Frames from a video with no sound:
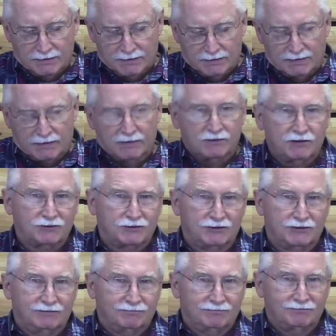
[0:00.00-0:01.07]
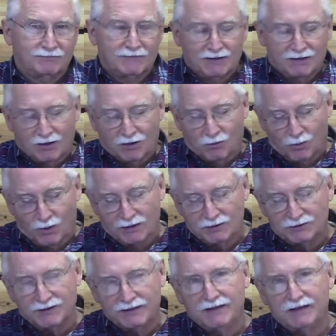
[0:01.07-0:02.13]
And listen,
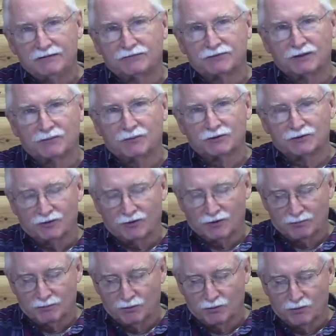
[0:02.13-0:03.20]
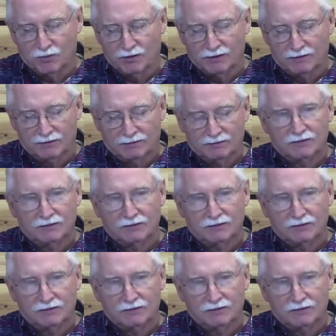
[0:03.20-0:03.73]
once Ephraim was on board,